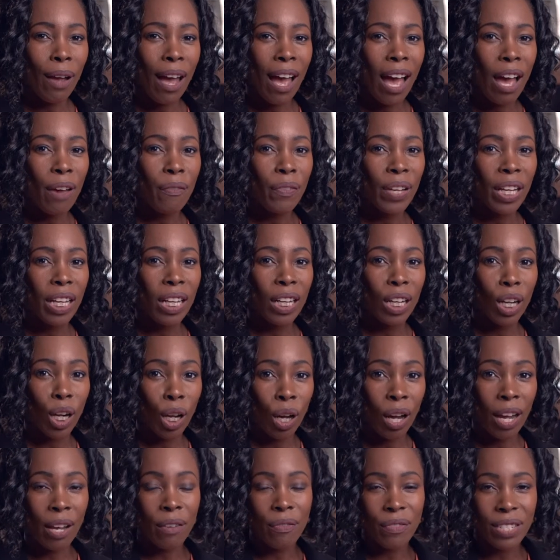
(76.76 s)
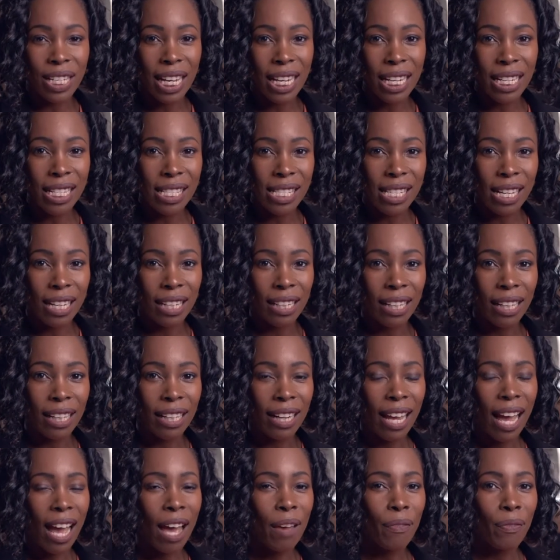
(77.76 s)
having live data
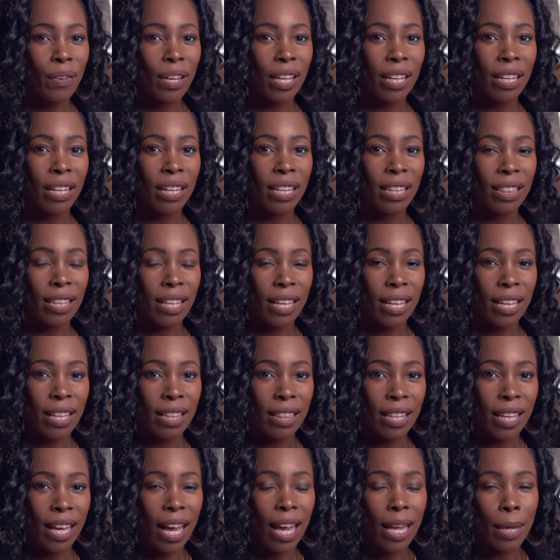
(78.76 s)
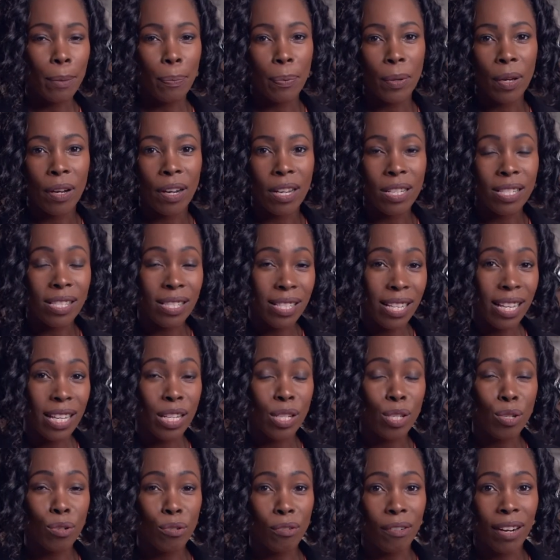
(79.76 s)
and having the APIs to
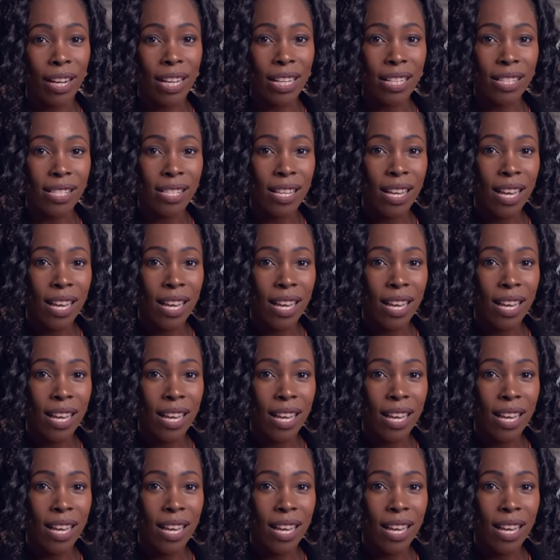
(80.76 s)
integrate